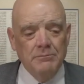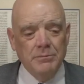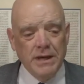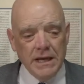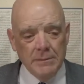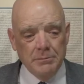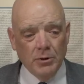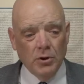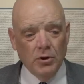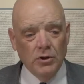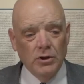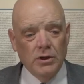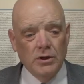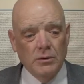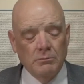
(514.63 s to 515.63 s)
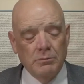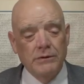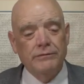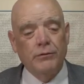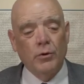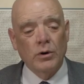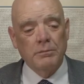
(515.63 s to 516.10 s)
people
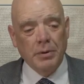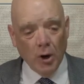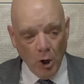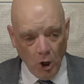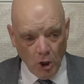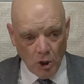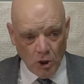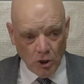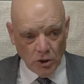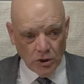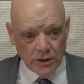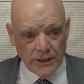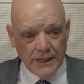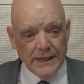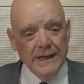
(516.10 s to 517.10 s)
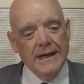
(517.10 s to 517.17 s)
before Paul